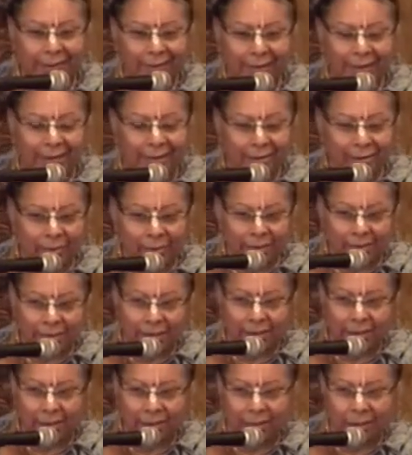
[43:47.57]
They can only
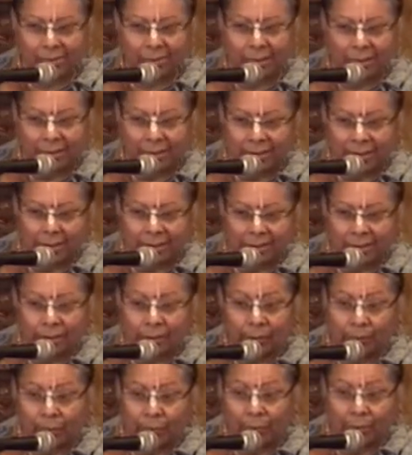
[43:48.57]
take us to a
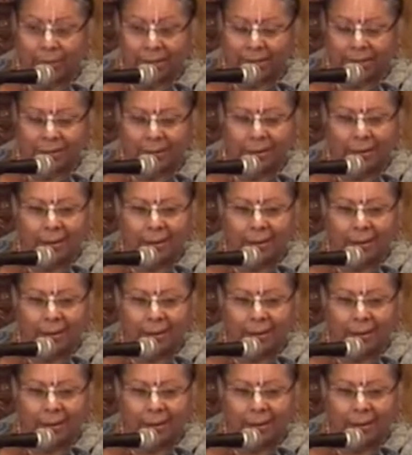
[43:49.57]
certain point.